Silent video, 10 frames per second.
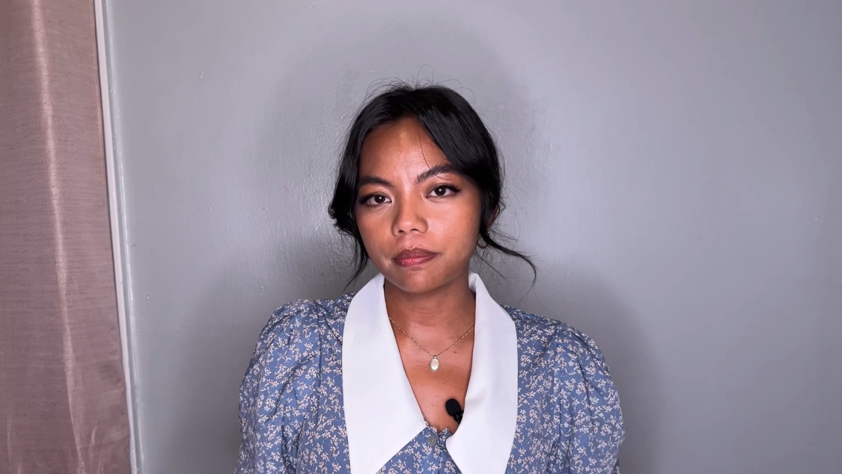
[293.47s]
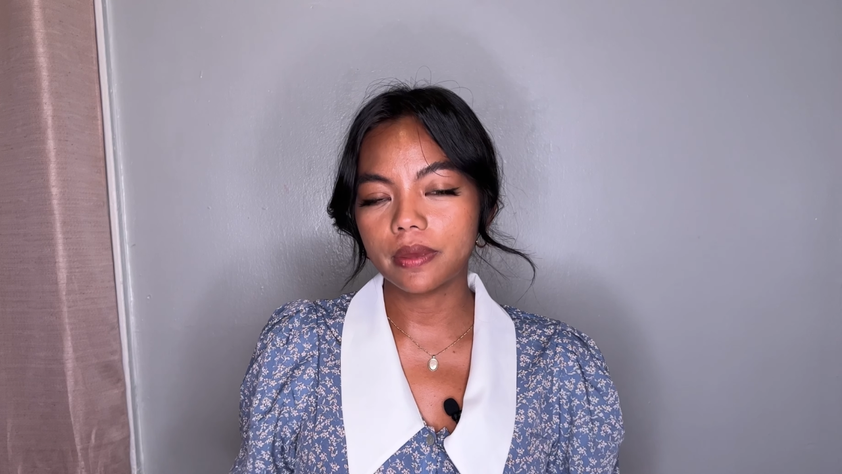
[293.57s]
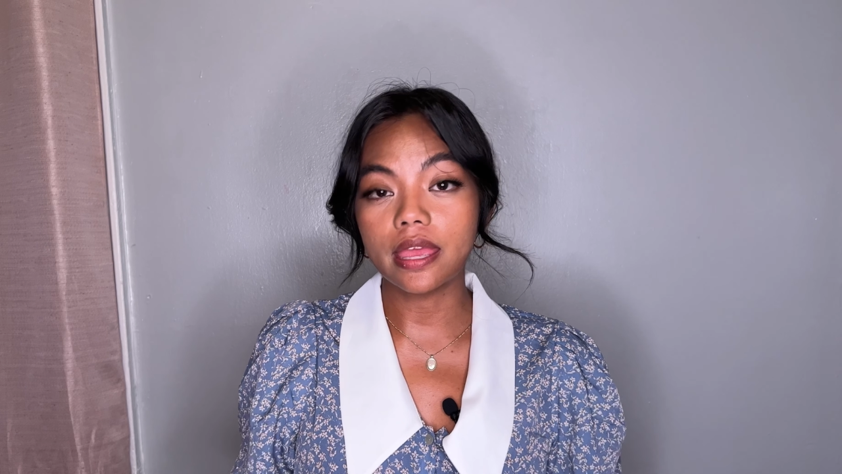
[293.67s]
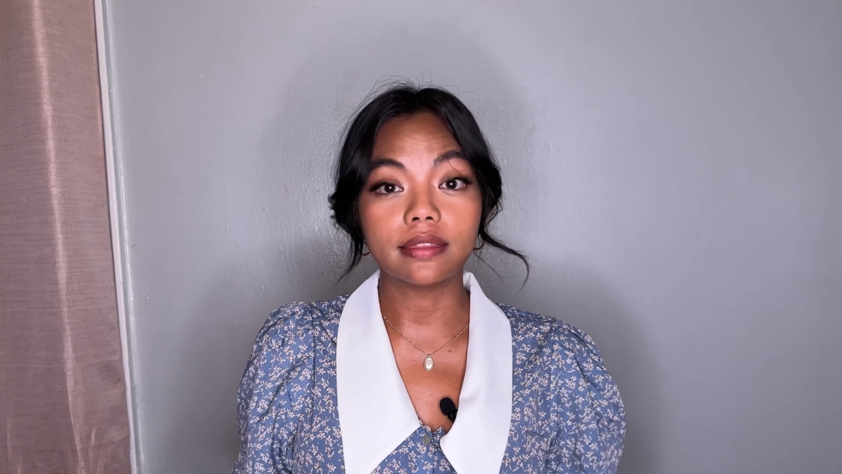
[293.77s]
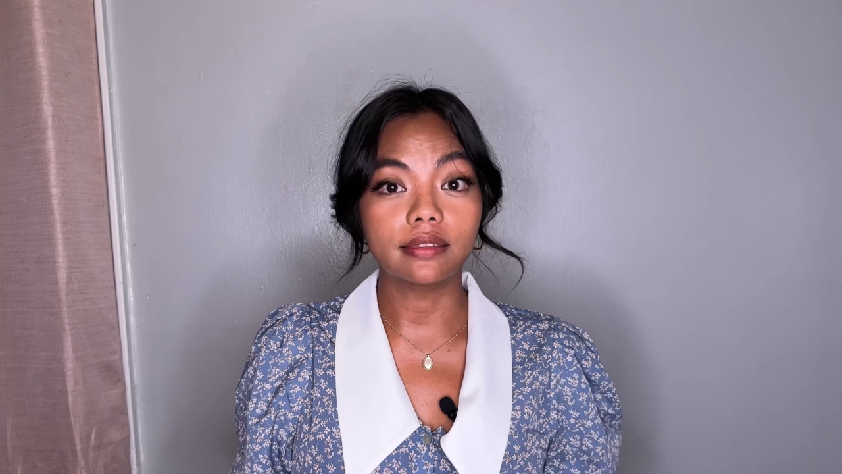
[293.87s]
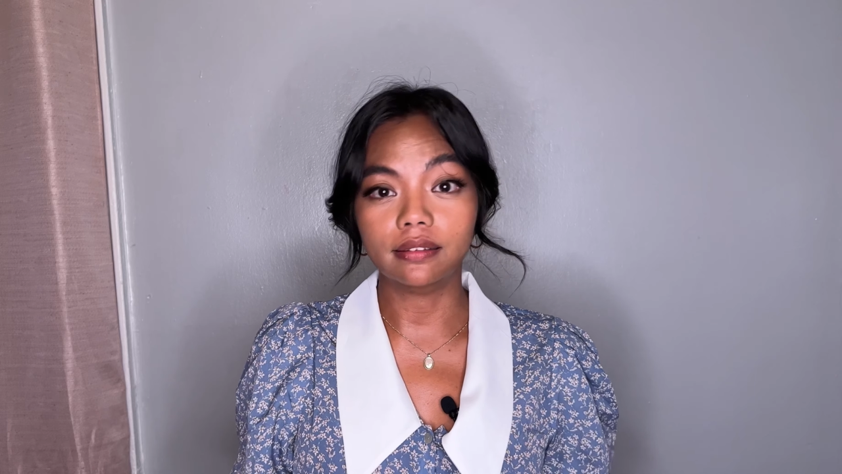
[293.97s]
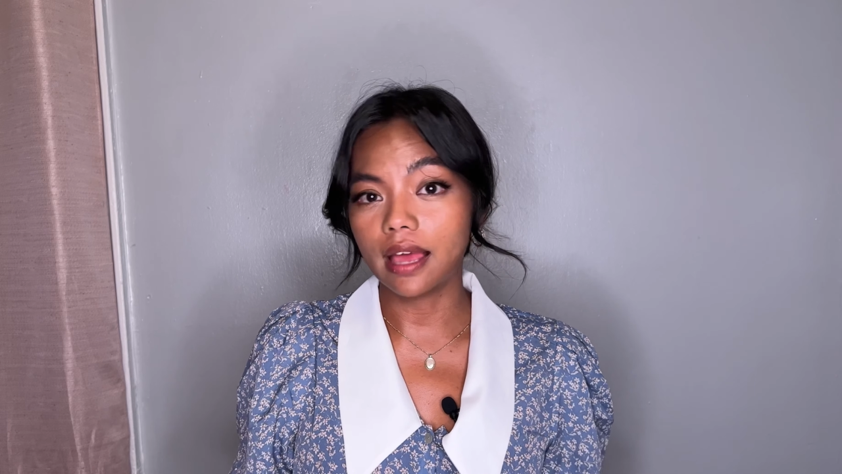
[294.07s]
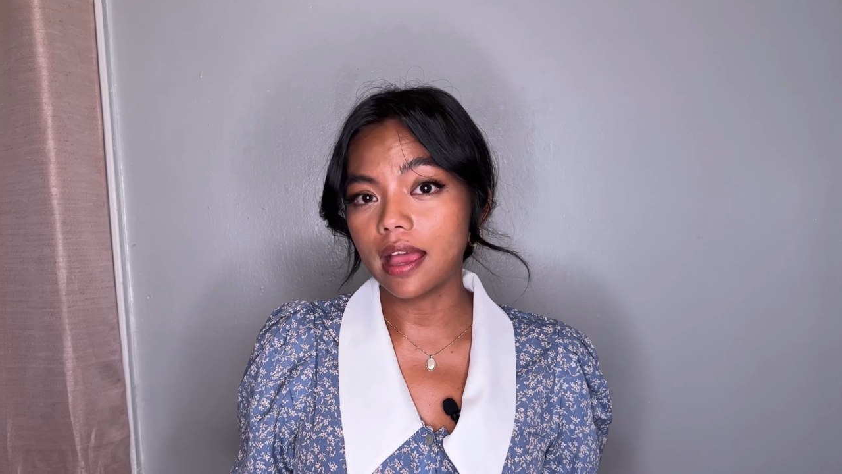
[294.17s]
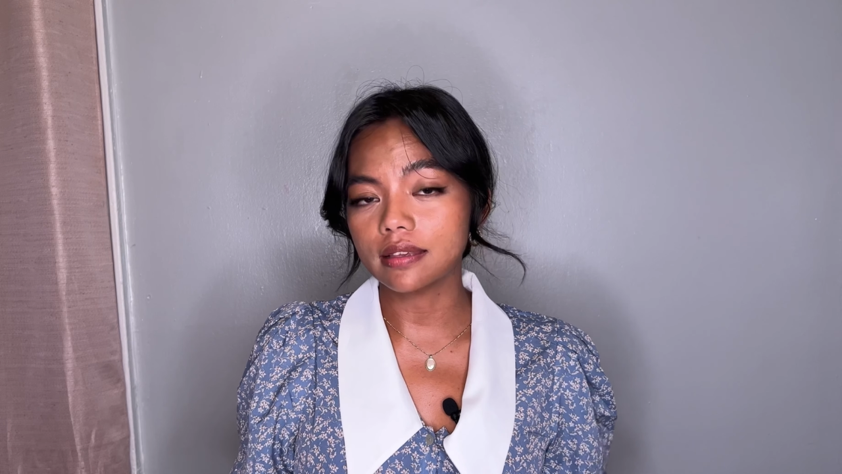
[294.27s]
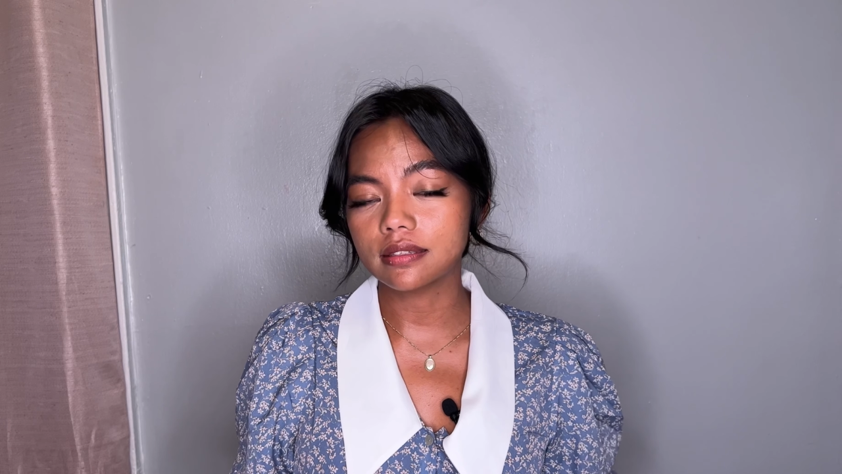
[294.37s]
and the
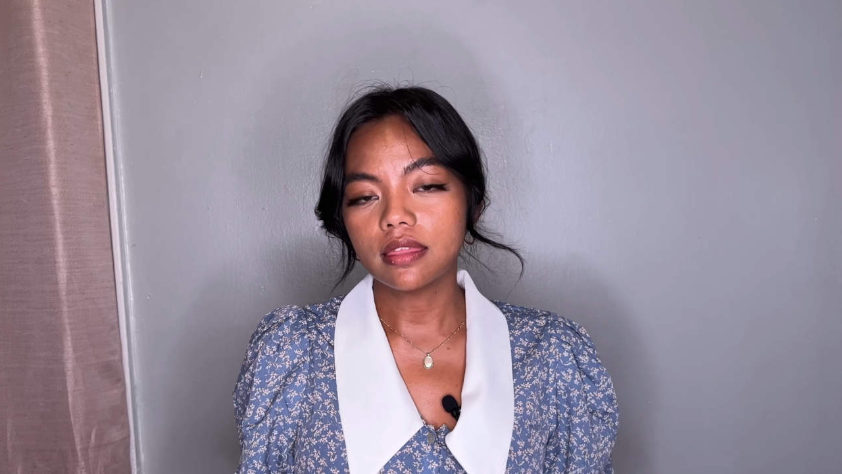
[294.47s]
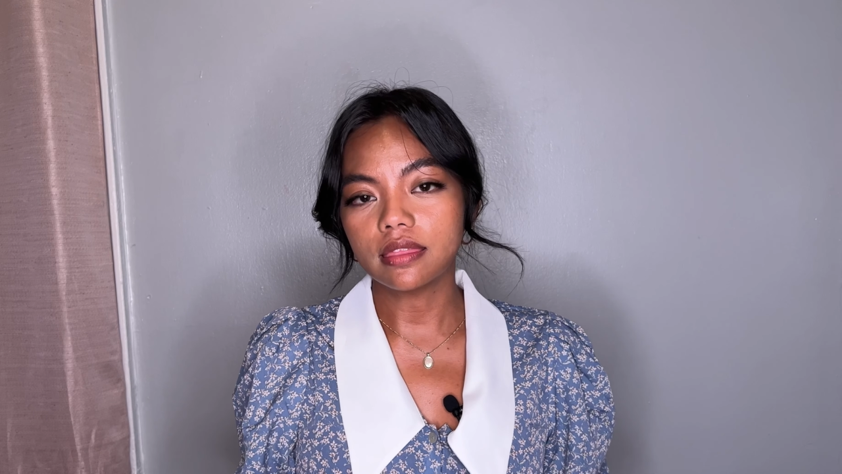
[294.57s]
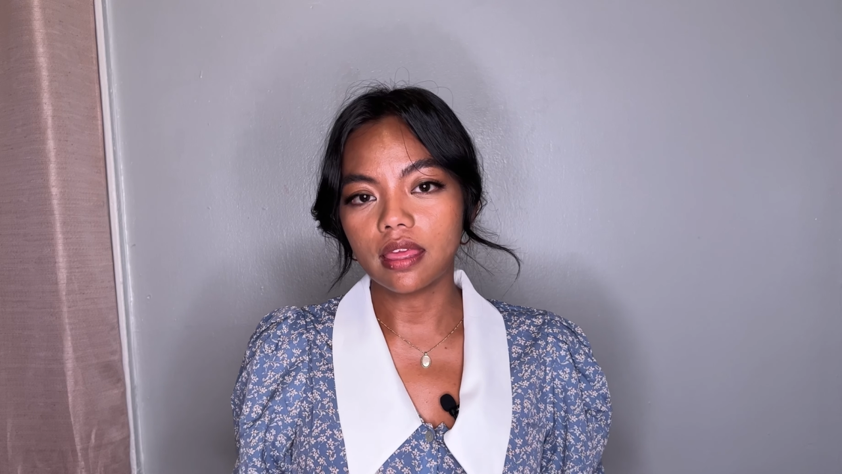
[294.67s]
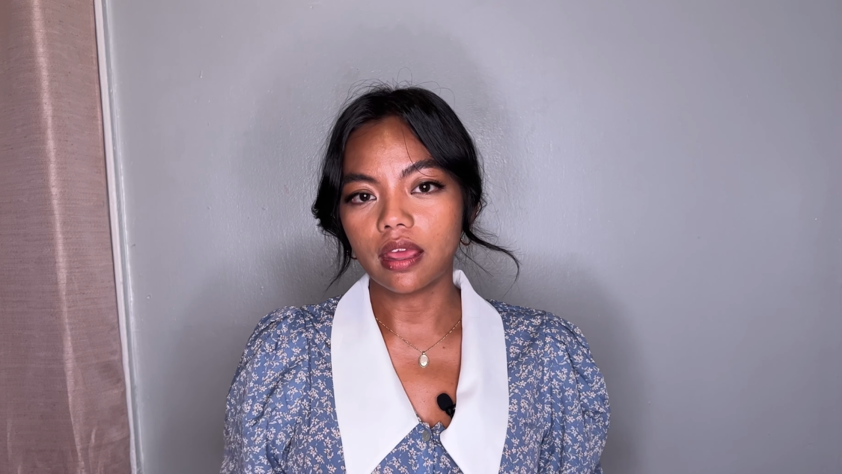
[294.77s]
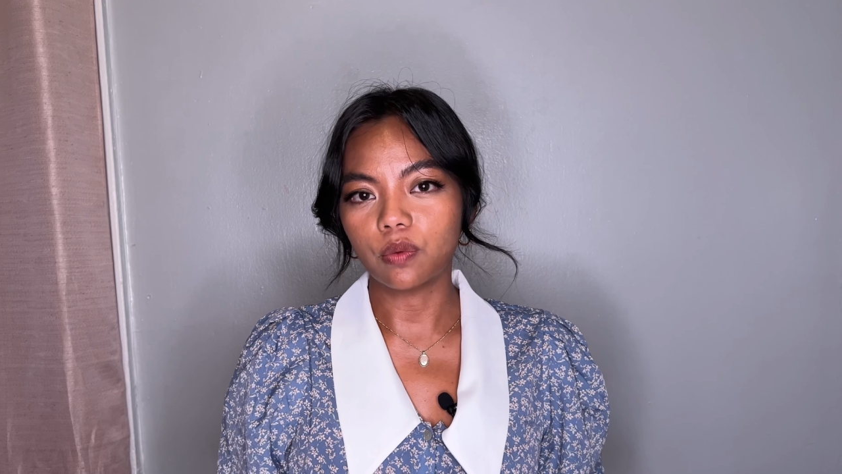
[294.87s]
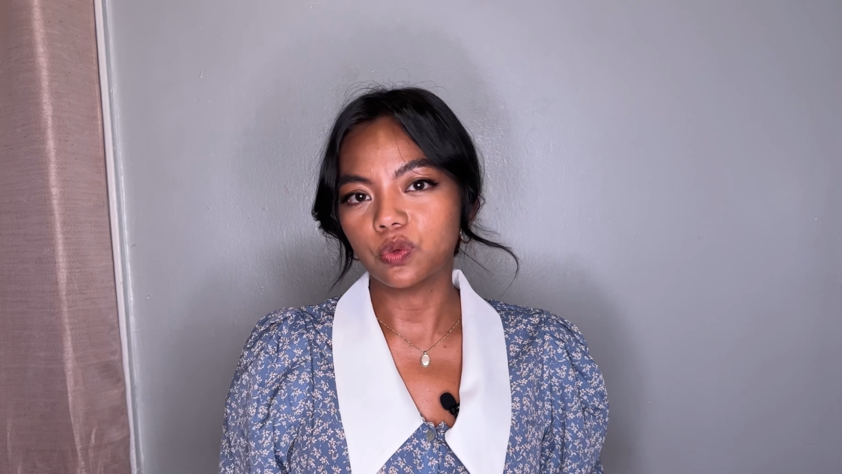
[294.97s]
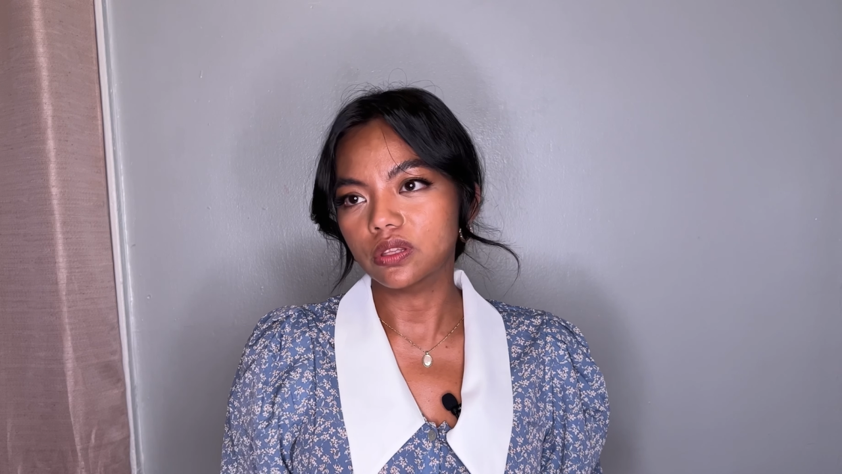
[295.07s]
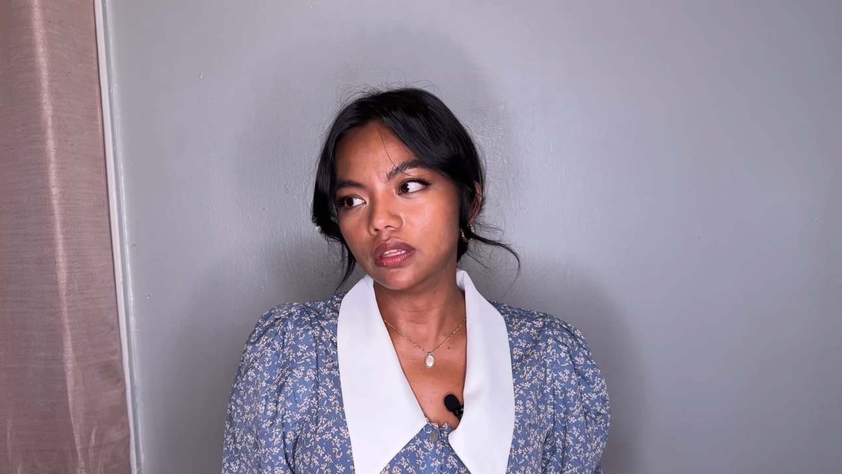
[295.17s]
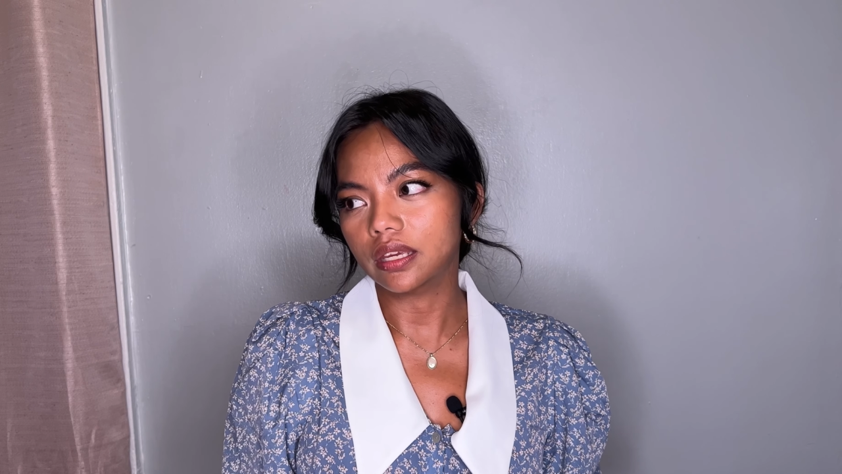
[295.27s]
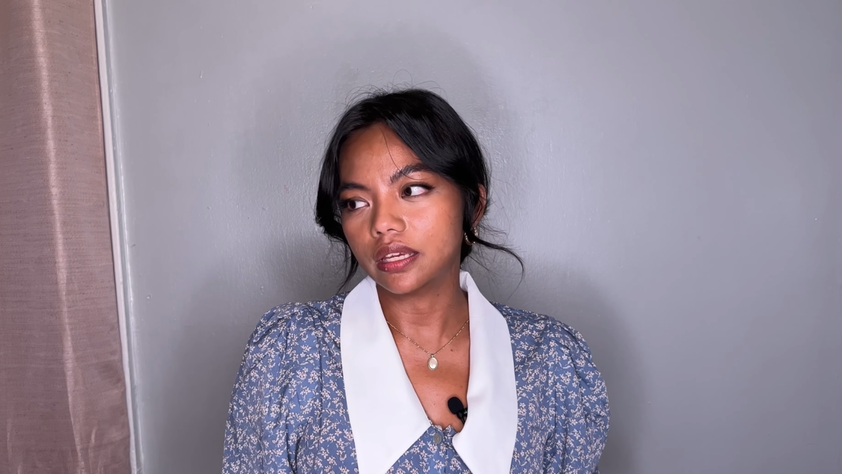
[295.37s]
last that I would
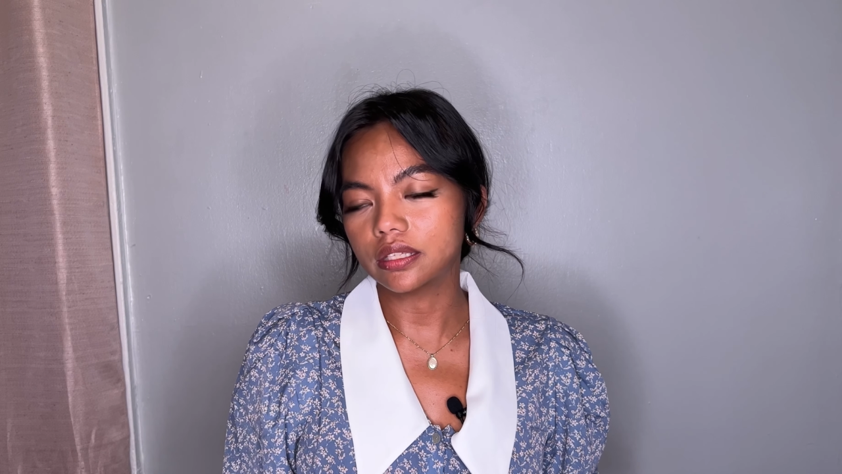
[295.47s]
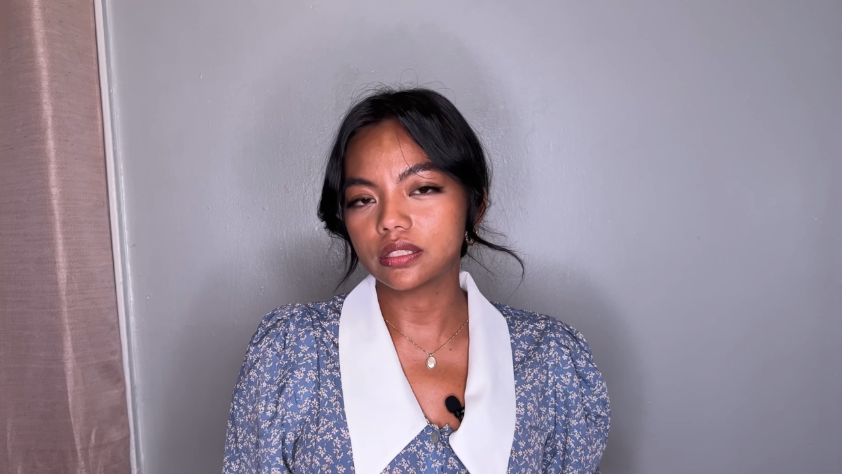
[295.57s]
like